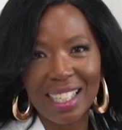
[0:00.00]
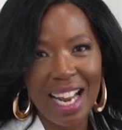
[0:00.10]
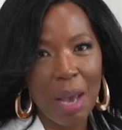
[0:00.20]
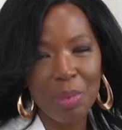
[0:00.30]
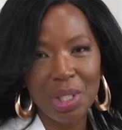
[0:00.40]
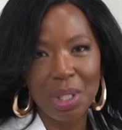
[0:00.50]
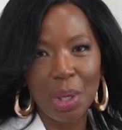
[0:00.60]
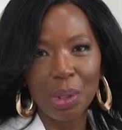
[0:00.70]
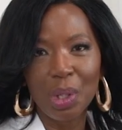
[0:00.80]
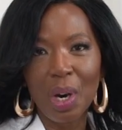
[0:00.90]
an
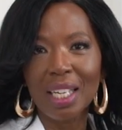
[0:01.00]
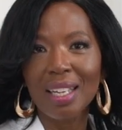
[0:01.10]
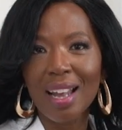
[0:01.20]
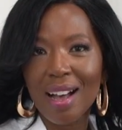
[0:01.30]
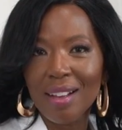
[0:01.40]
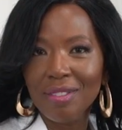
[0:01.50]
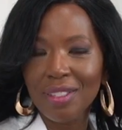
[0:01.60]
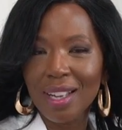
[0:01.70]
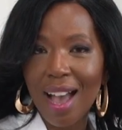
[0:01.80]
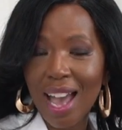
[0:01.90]
episode on
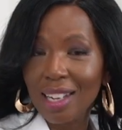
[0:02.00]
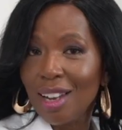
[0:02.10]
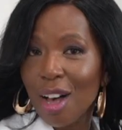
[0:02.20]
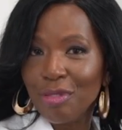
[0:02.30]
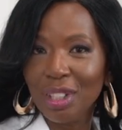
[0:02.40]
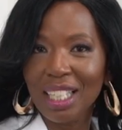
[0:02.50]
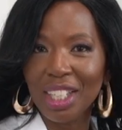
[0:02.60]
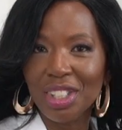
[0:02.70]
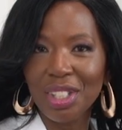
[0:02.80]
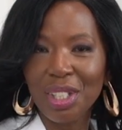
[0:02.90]
love and love
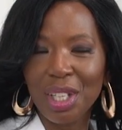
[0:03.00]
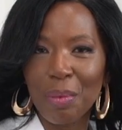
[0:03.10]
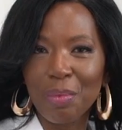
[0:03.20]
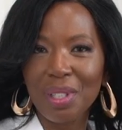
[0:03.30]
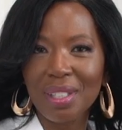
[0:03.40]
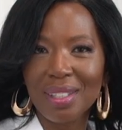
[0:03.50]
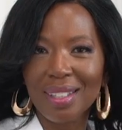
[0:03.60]
relationships.